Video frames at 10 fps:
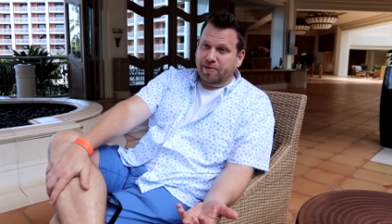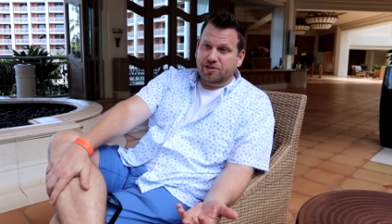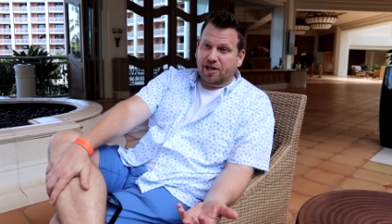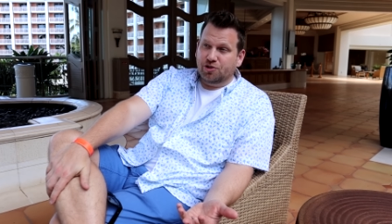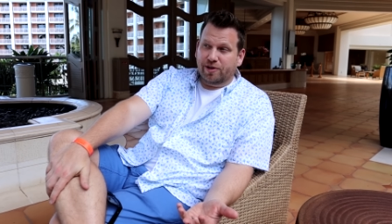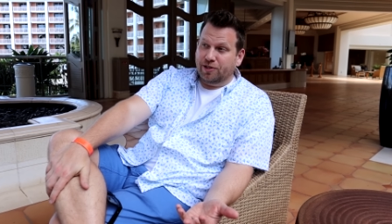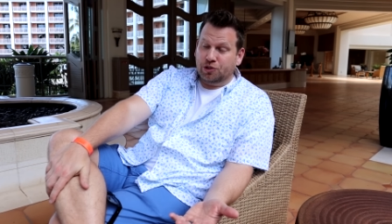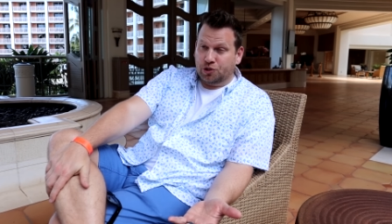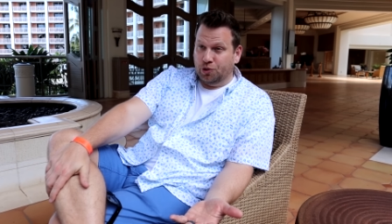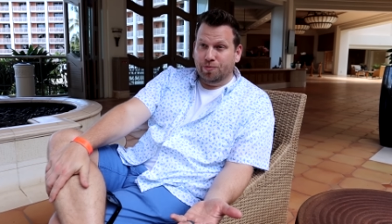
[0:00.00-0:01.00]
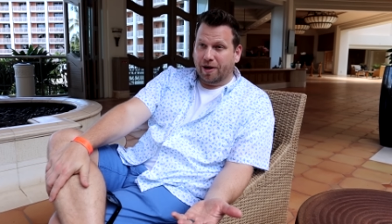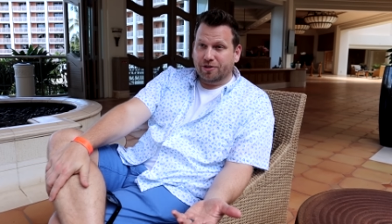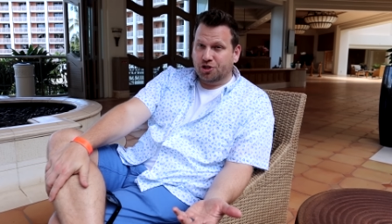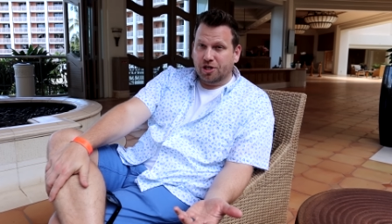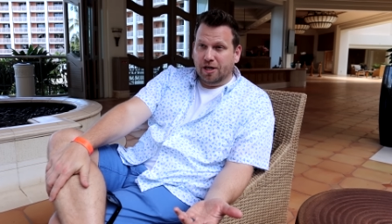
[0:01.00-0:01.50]
I'm exaggerating too
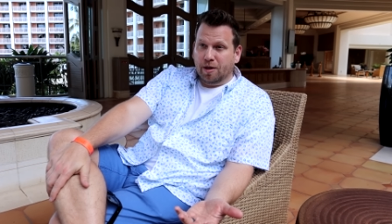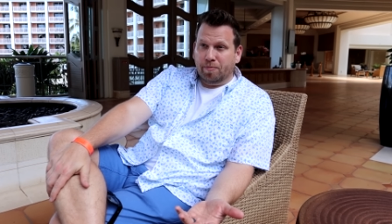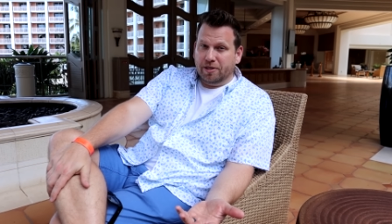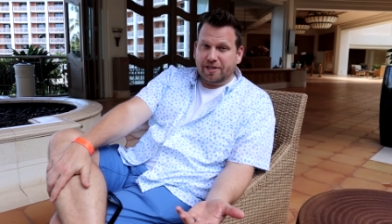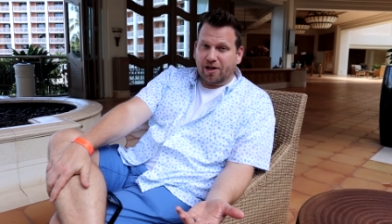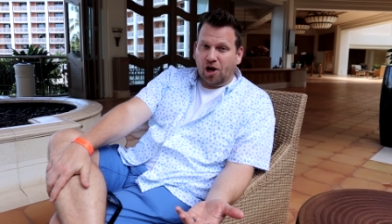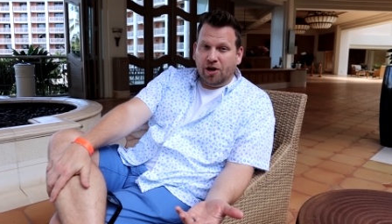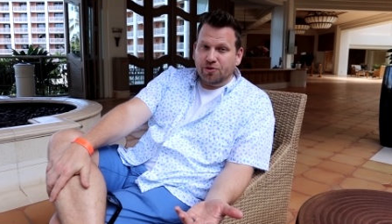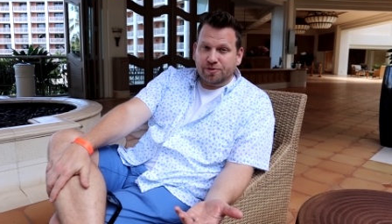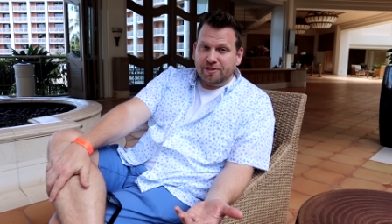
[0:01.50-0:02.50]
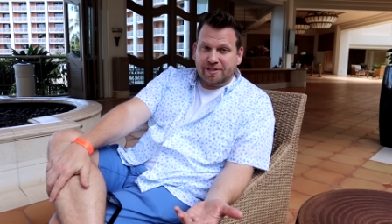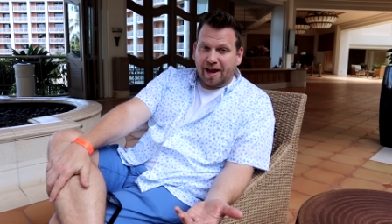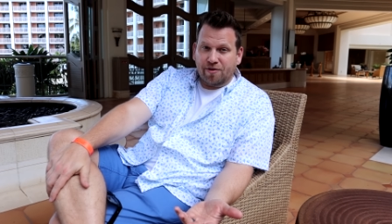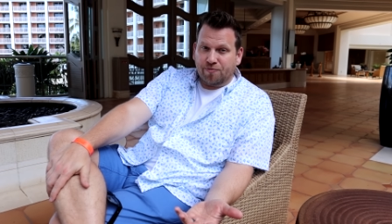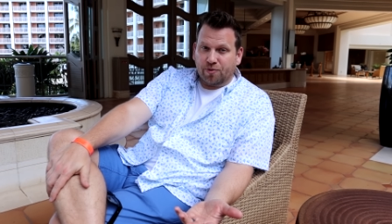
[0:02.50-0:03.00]
much, but it's like
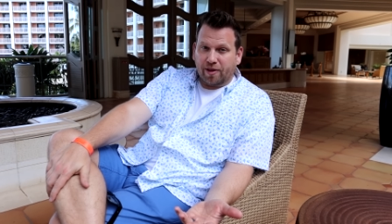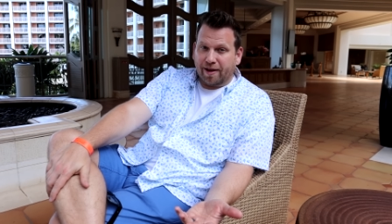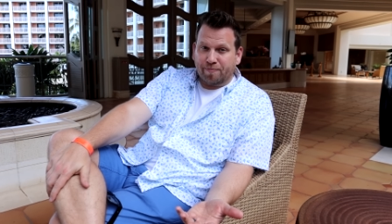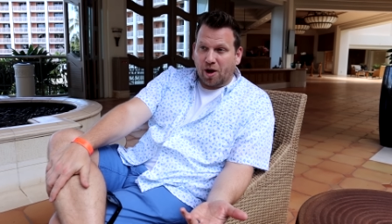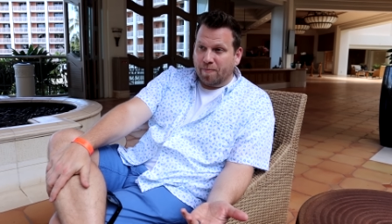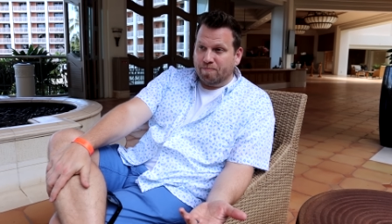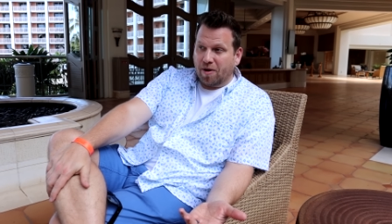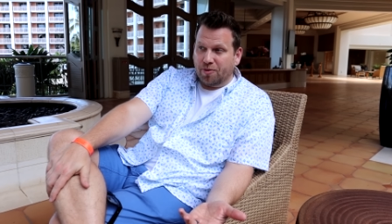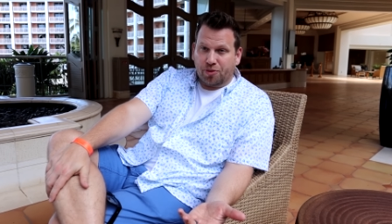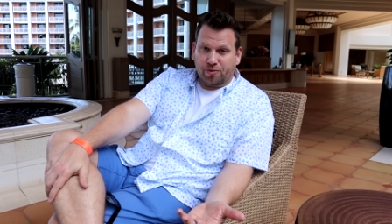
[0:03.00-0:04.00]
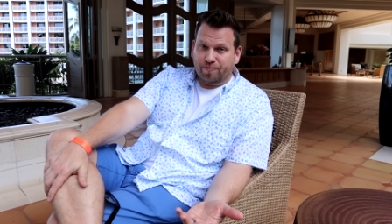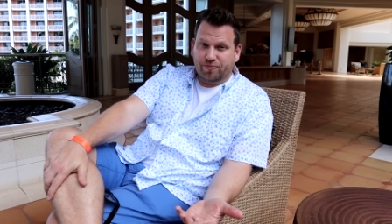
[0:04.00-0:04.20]
110 for like a month or